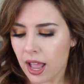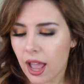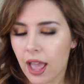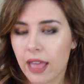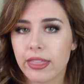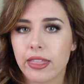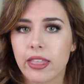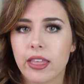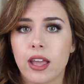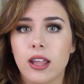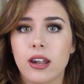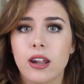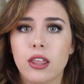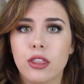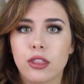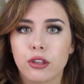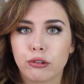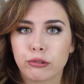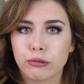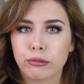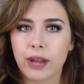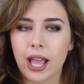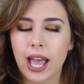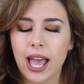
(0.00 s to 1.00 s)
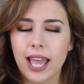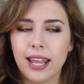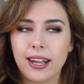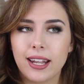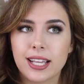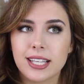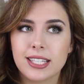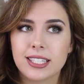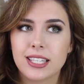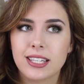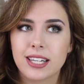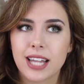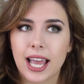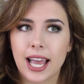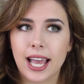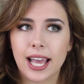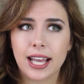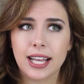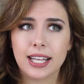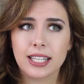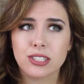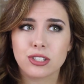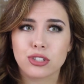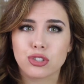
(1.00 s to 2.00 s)
And then the red isn't
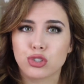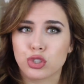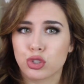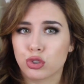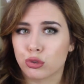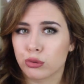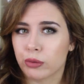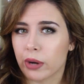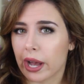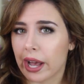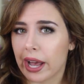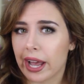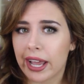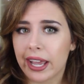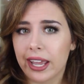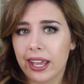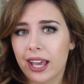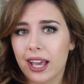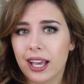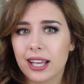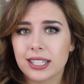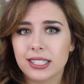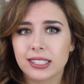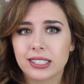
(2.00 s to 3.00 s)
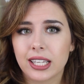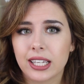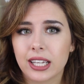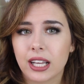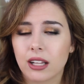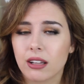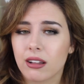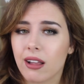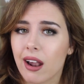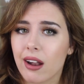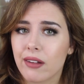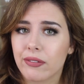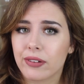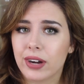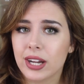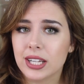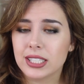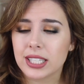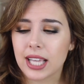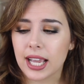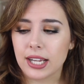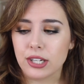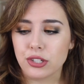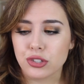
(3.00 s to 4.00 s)
as dry as like a lot of
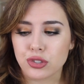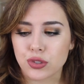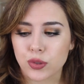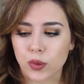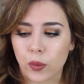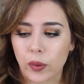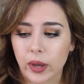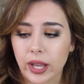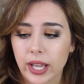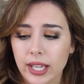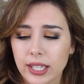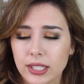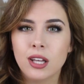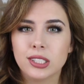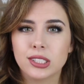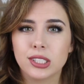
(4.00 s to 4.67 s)
reds I enjoy,